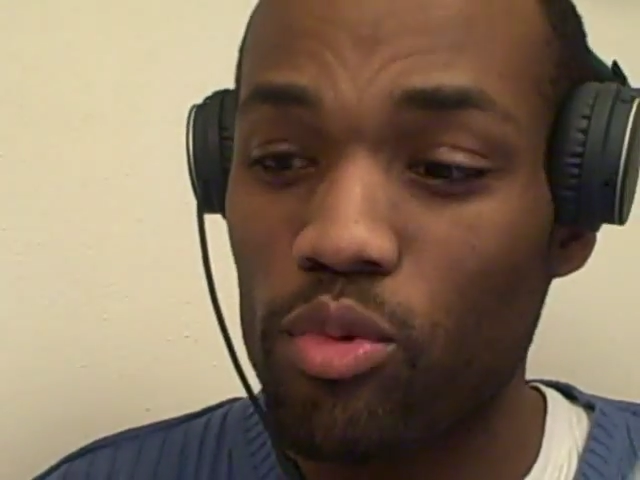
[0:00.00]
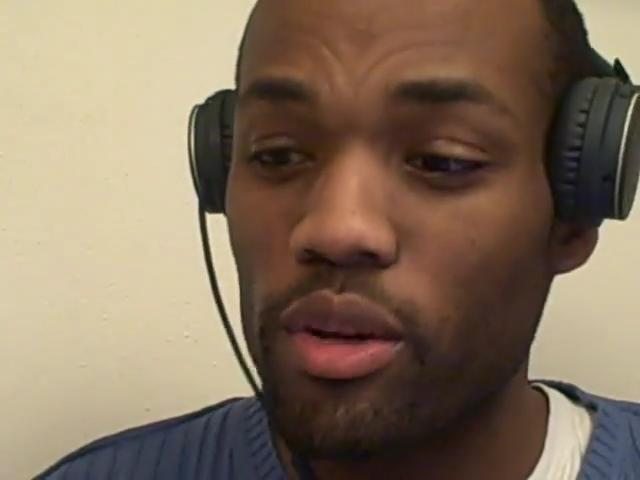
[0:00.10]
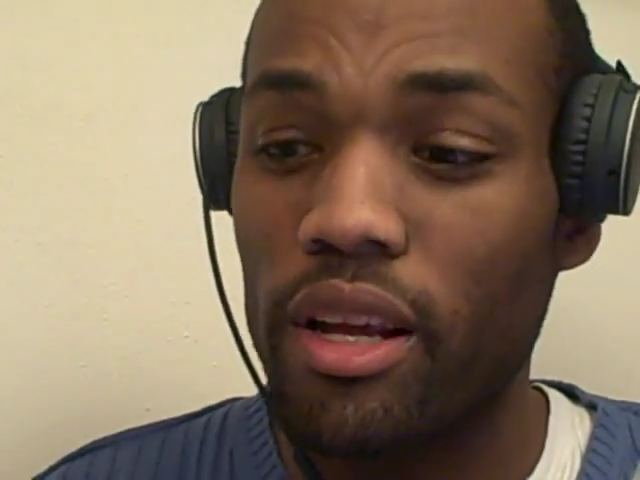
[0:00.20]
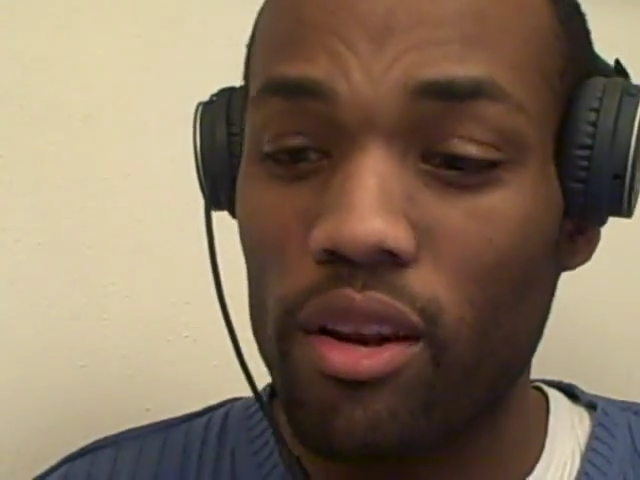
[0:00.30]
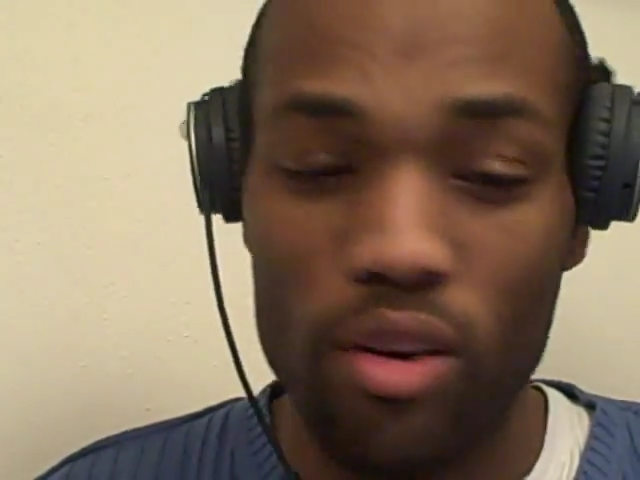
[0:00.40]

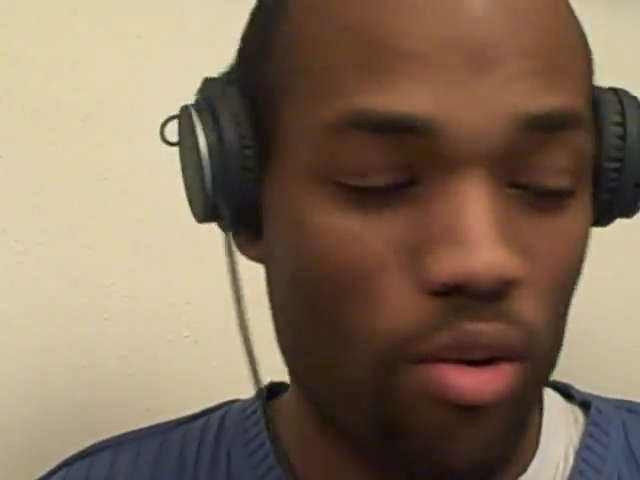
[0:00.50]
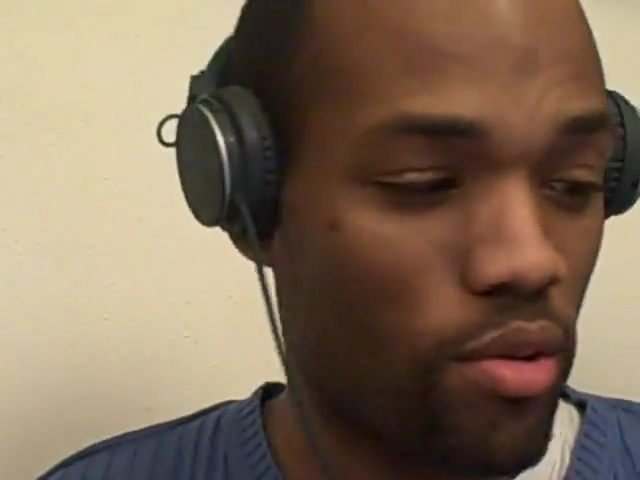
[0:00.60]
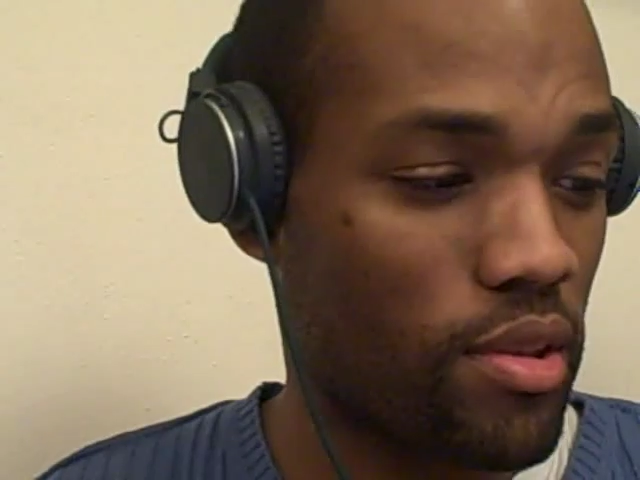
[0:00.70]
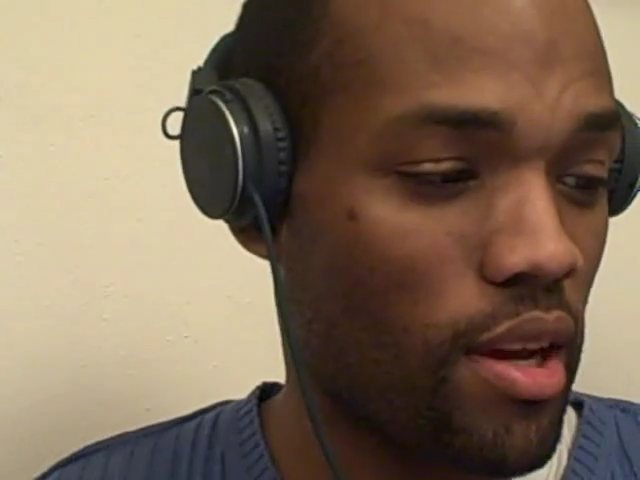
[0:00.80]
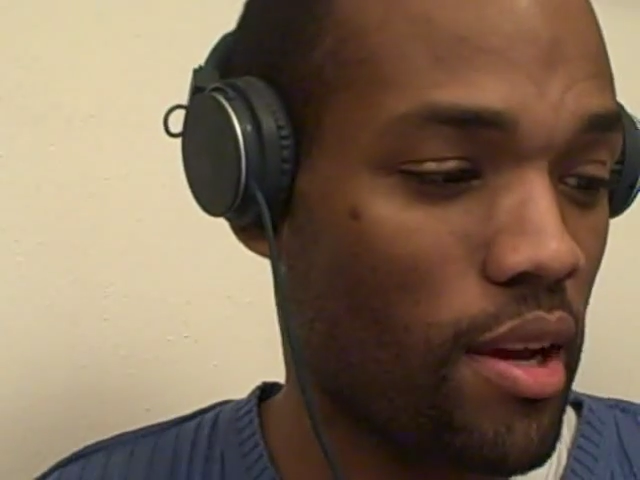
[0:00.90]
wait a
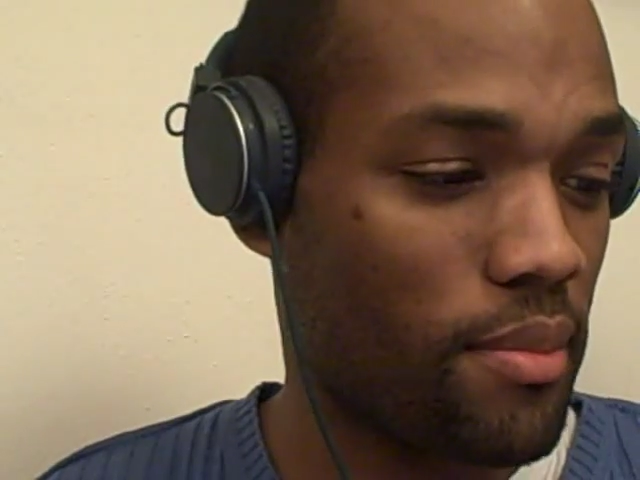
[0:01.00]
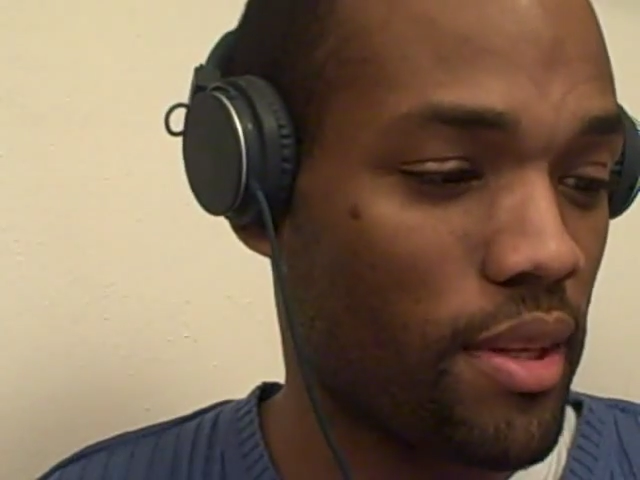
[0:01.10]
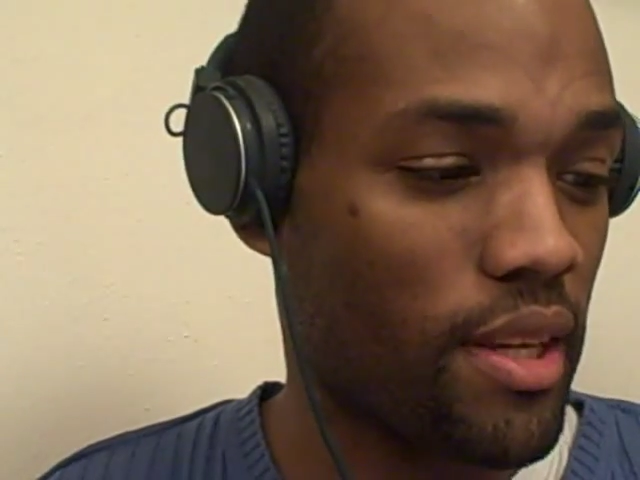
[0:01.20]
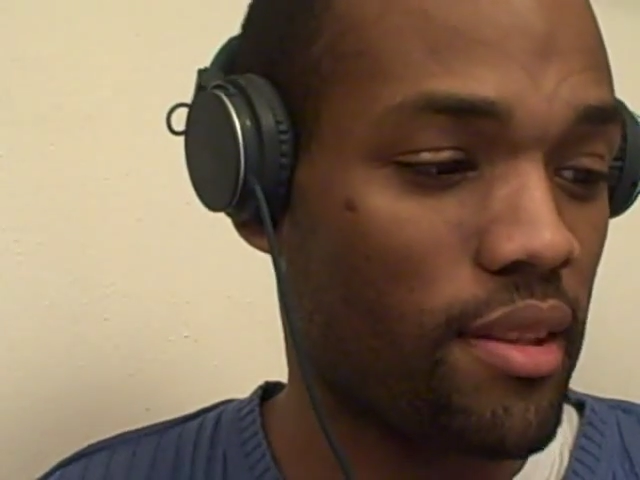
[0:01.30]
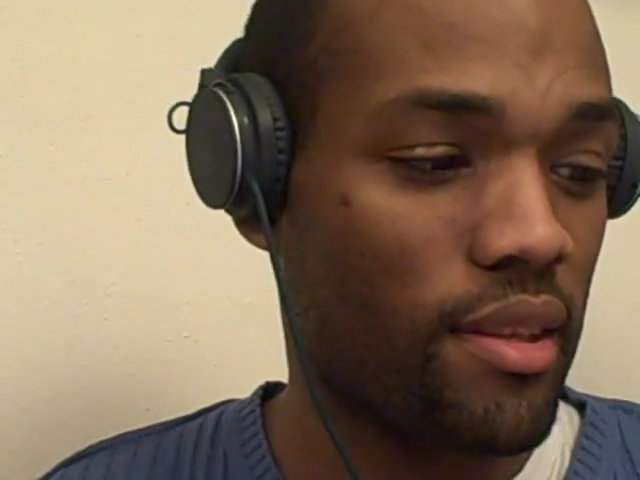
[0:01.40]
long time to
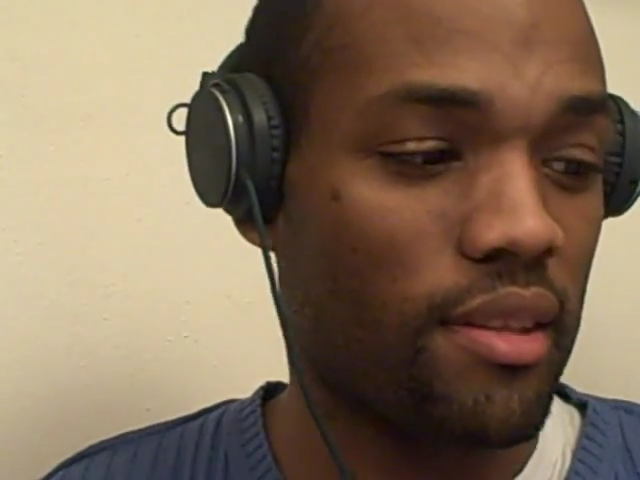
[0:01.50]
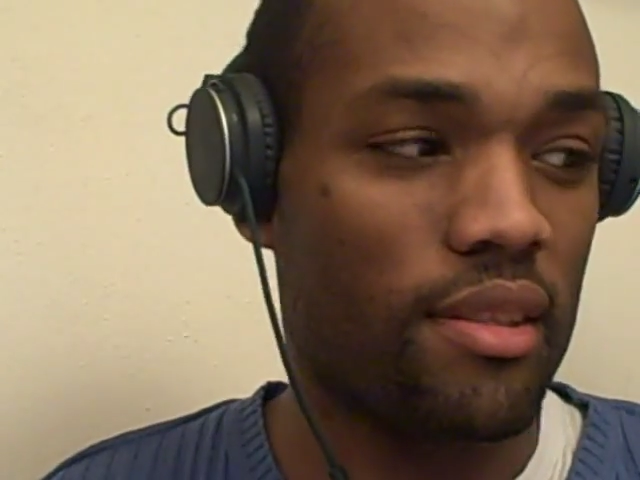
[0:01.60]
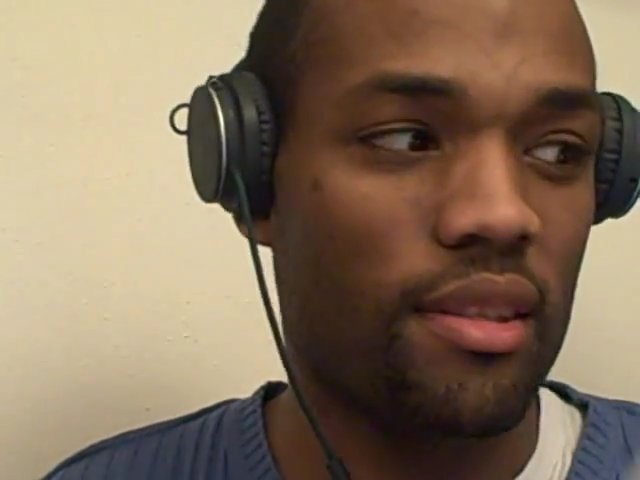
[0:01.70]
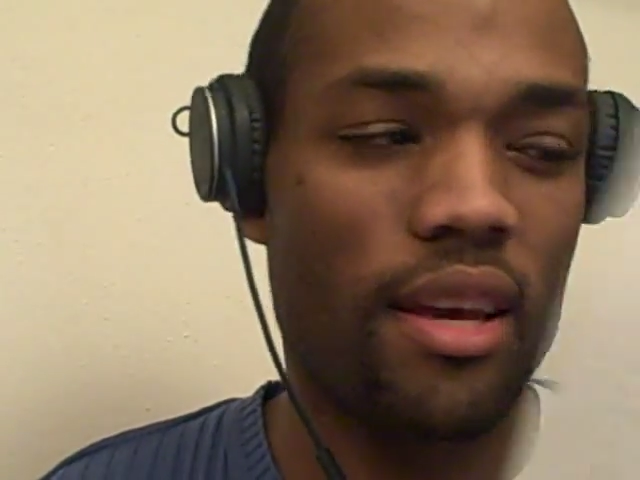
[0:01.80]
get this.